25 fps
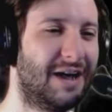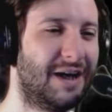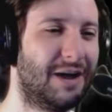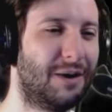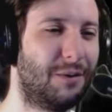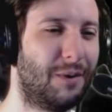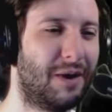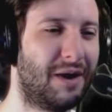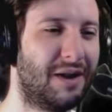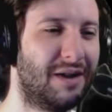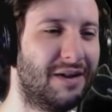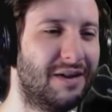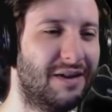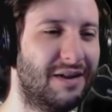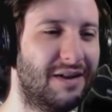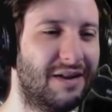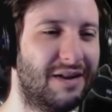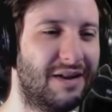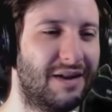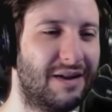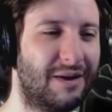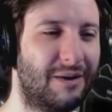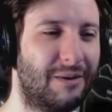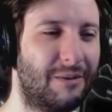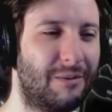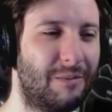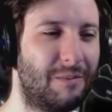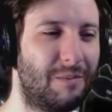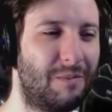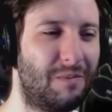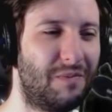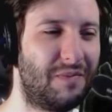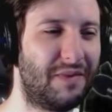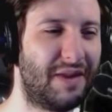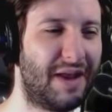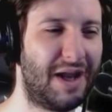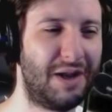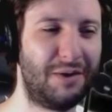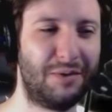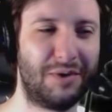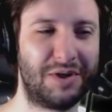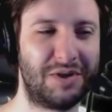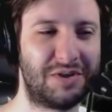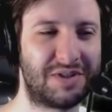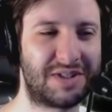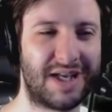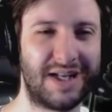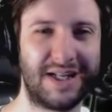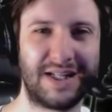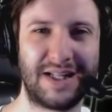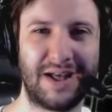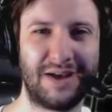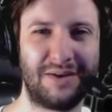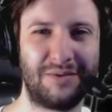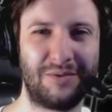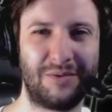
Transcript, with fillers: Well, anyone who's getting that